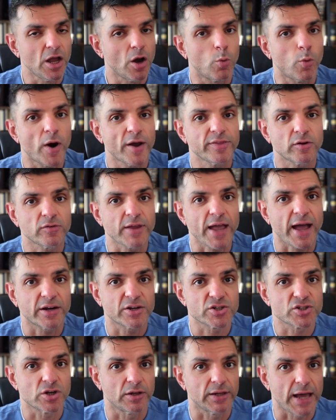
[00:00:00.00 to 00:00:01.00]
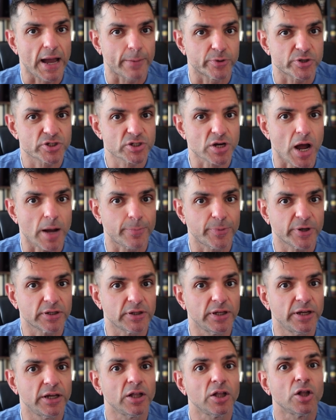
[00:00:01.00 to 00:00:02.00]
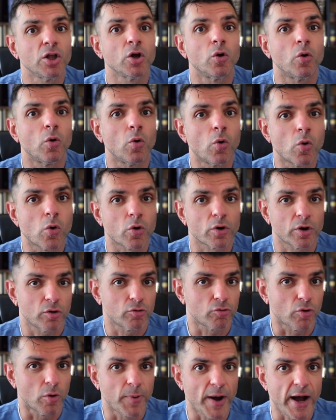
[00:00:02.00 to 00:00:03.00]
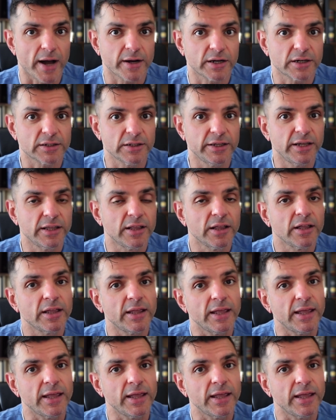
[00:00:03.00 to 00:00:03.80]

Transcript: Whether that is laparoscopically or robotically,